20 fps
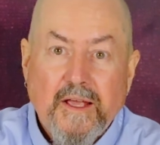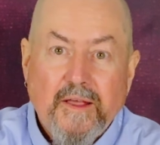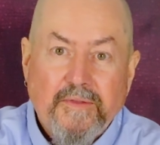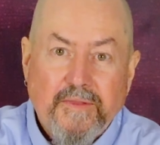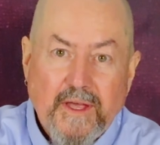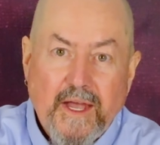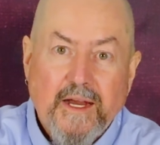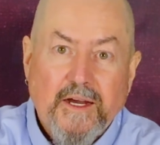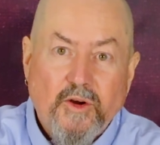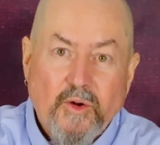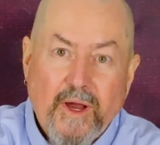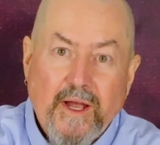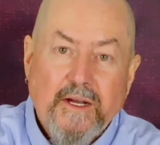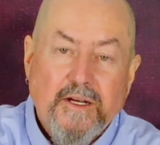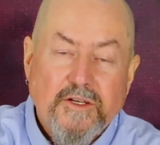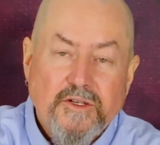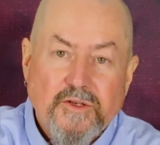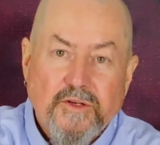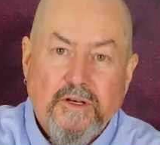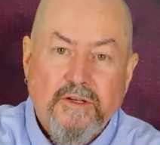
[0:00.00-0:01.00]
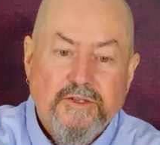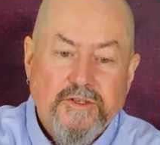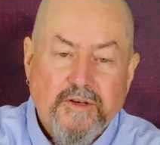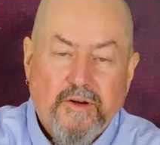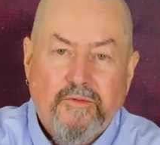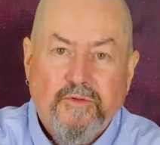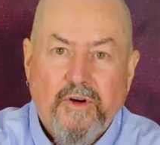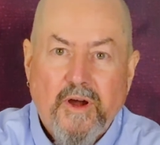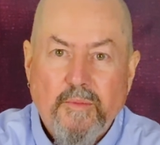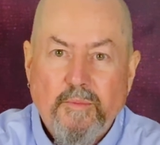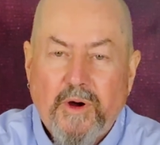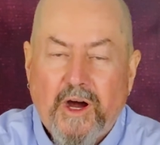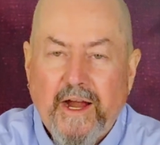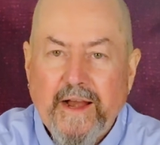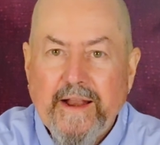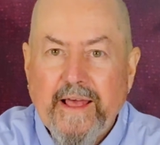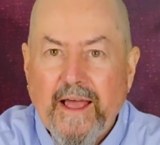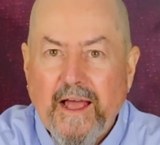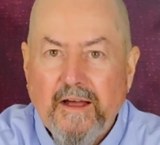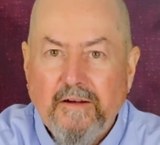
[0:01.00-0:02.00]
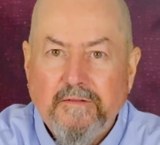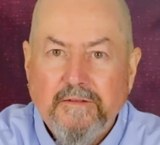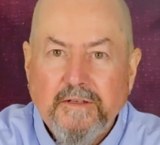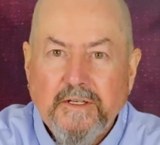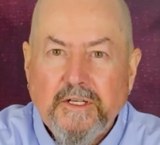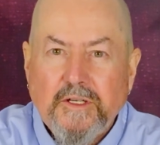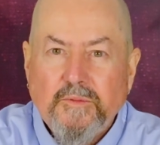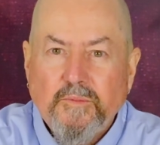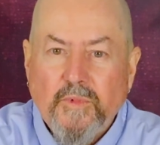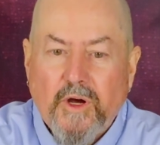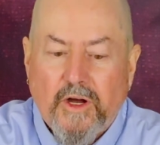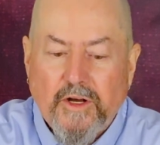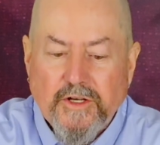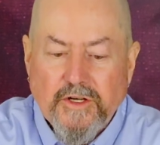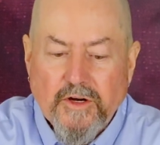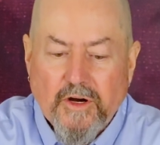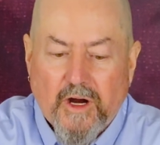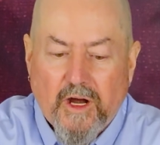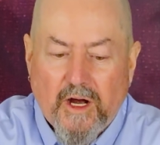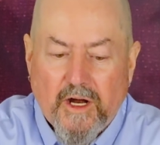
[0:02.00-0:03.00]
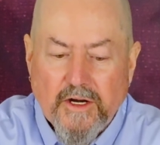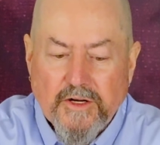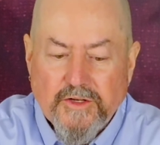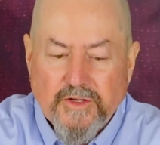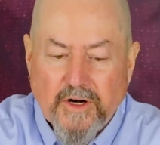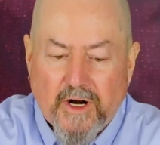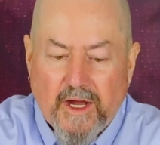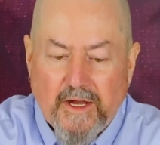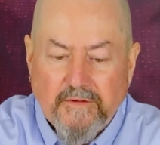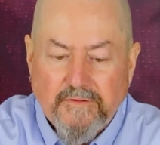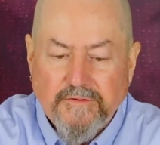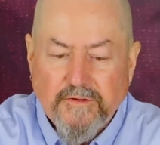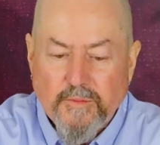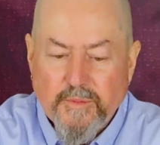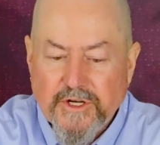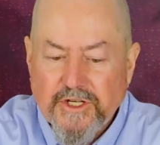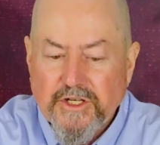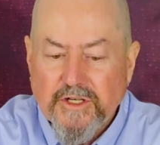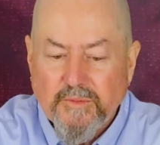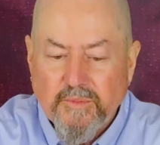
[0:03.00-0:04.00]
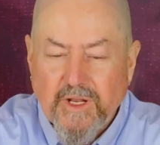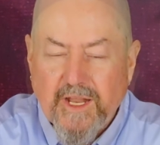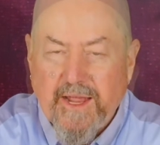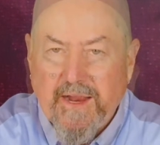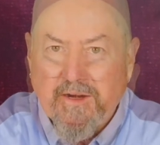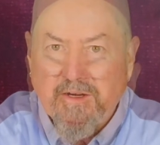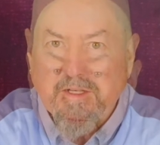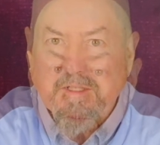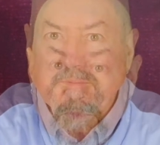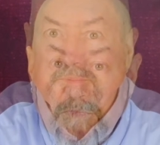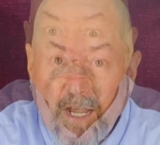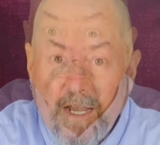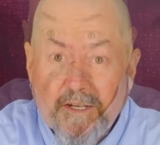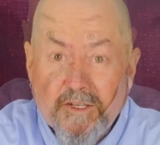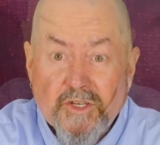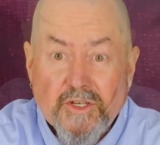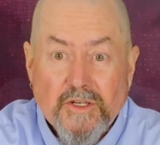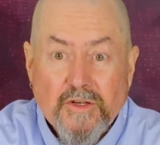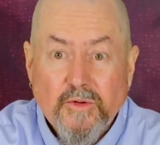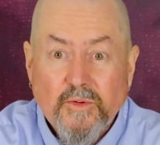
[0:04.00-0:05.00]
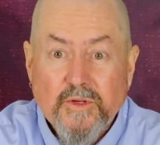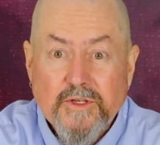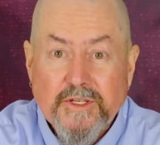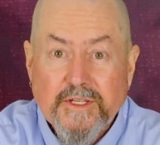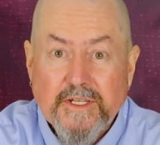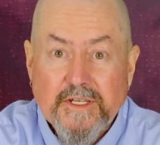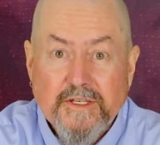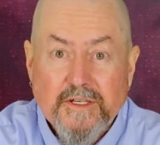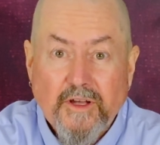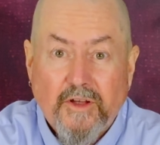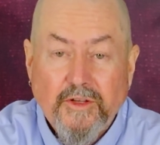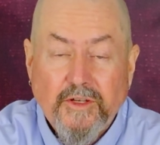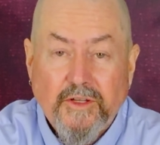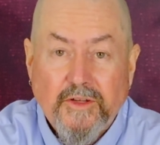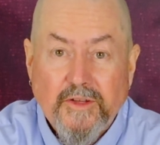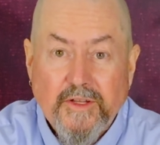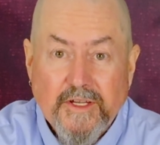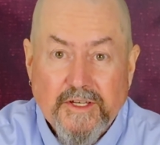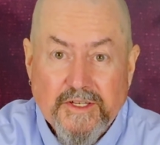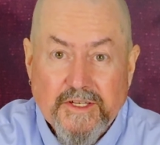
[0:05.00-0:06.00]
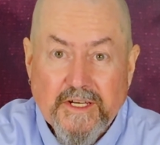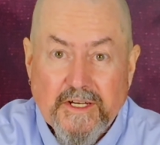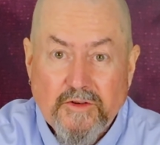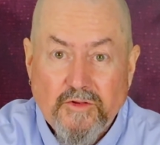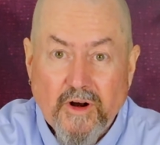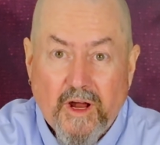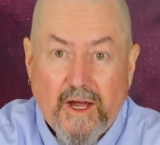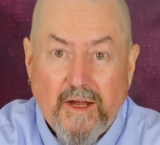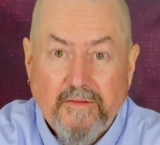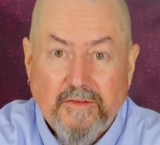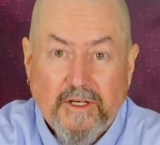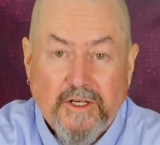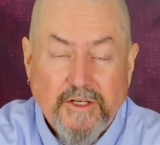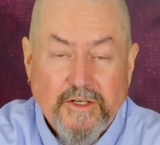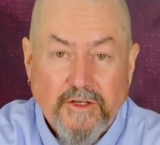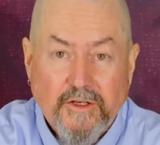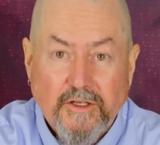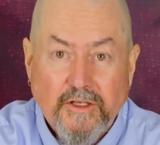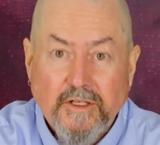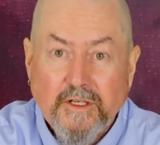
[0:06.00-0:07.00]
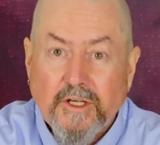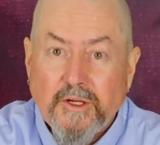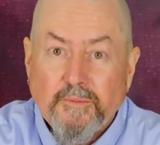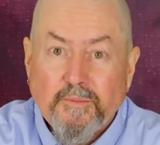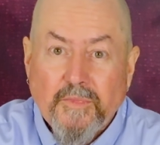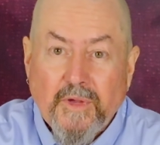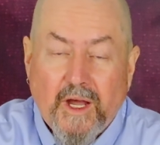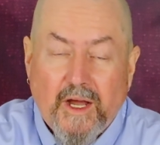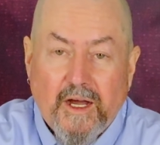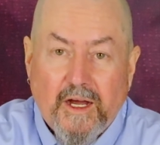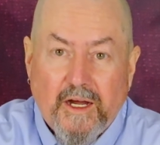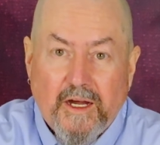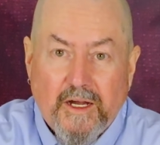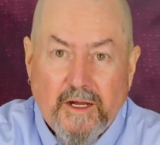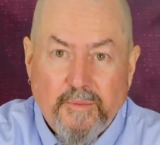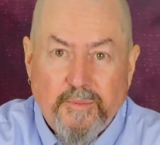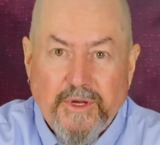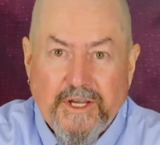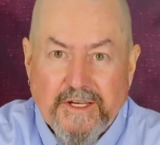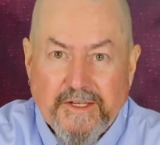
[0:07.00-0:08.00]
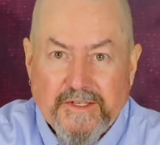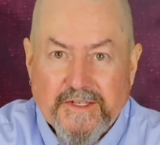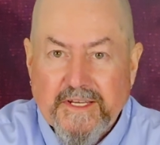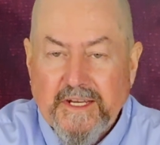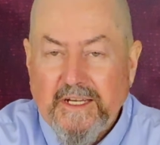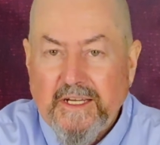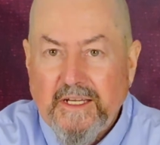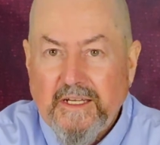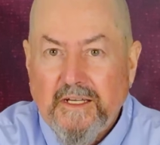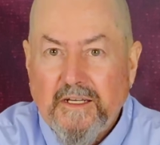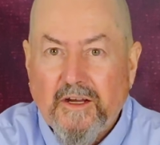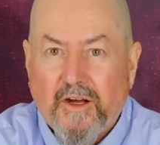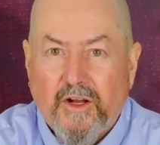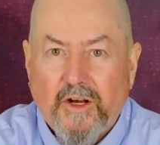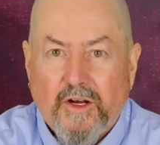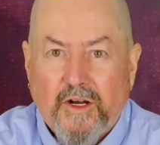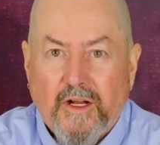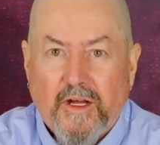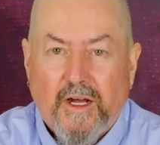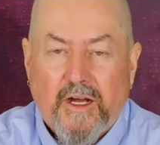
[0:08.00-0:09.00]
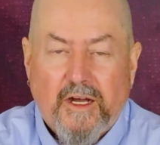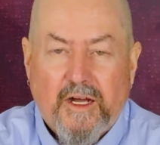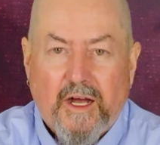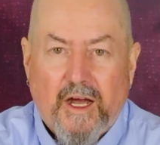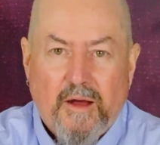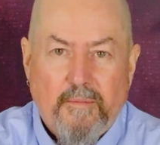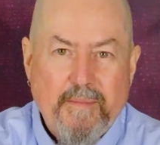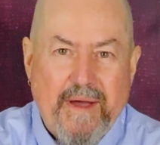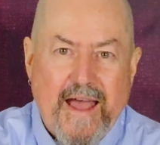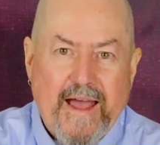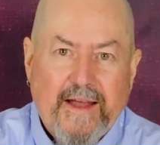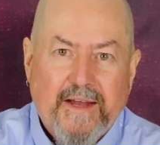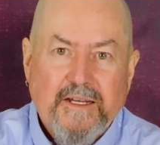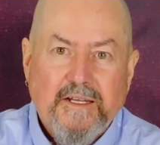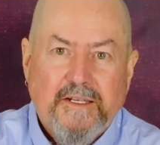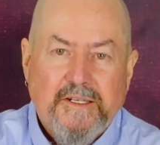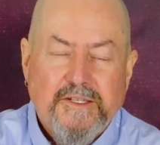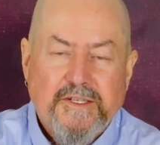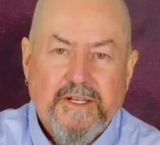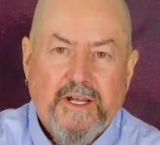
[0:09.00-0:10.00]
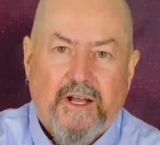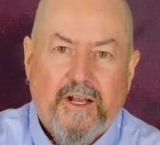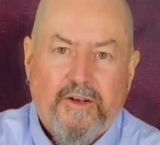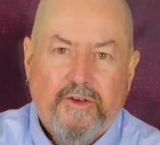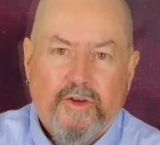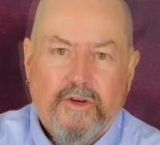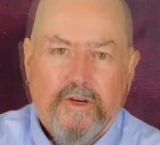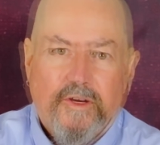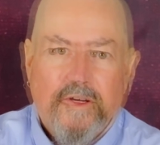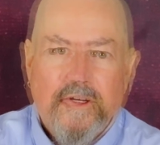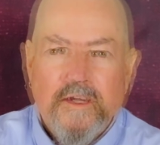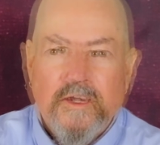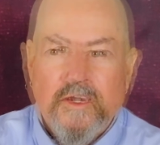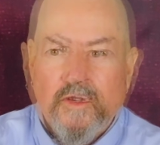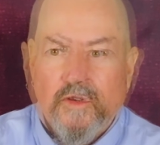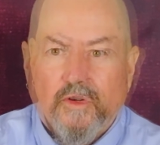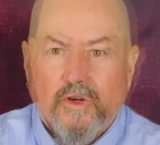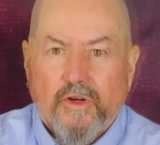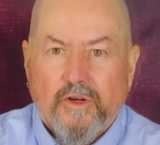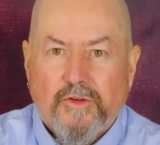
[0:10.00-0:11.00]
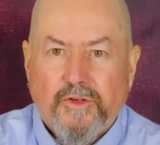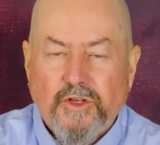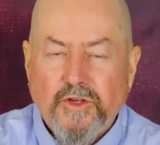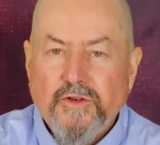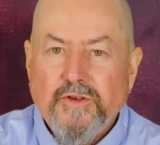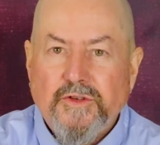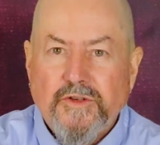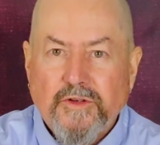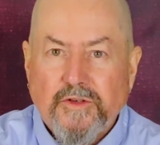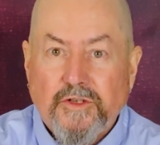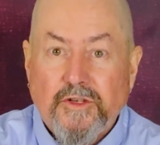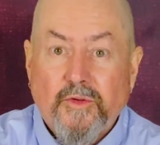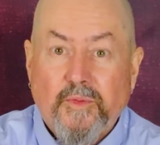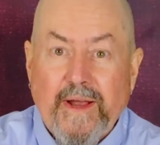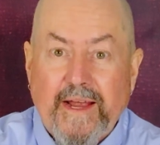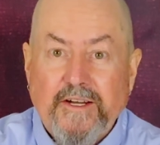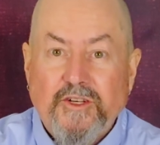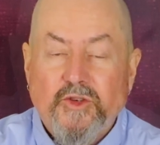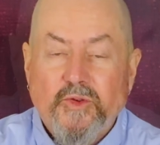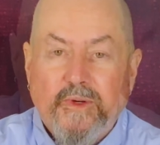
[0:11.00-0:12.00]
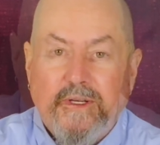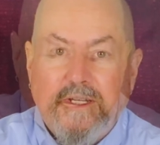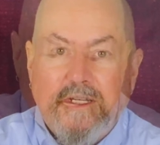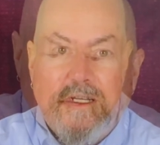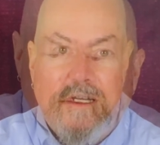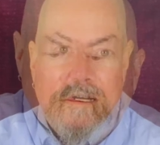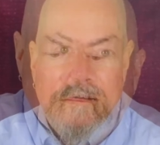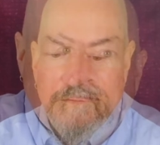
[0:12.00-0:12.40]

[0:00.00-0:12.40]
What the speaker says: that ground control software might have on your hard drive. For Mission Planner, it stores this on the C drive on your a PC, on a Mac, it's under your user directory.